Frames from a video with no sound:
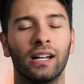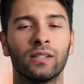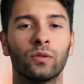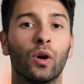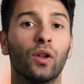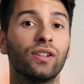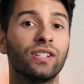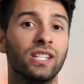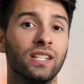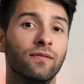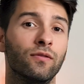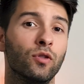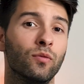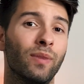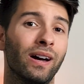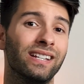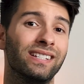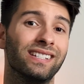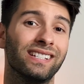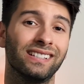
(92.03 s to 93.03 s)
as well as give you
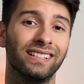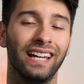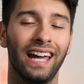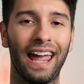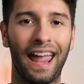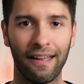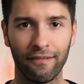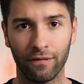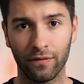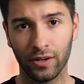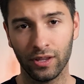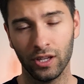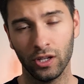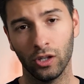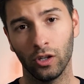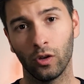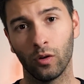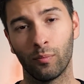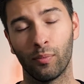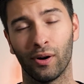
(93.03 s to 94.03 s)
basically
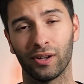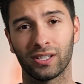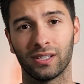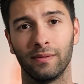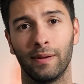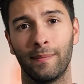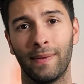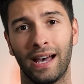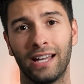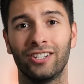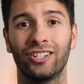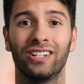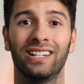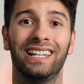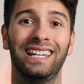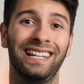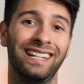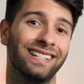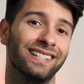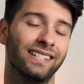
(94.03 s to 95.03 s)
everything you could possibly imagine
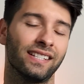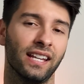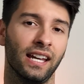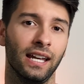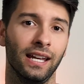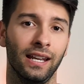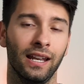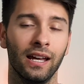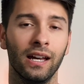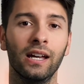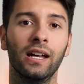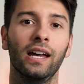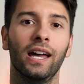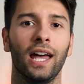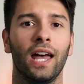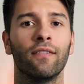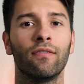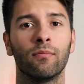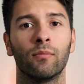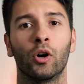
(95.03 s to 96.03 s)
in a scene,
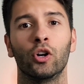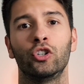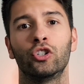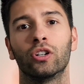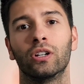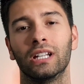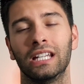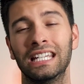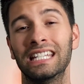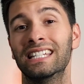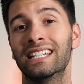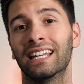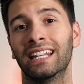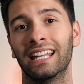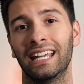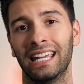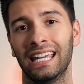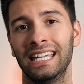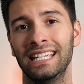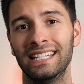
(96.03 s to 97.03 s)
Evermotion is
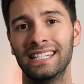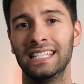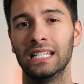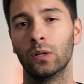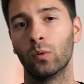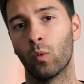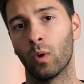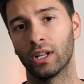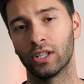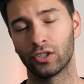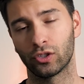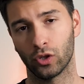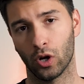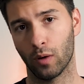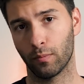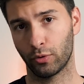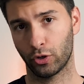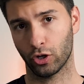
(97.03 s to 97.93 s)
an easy one-stop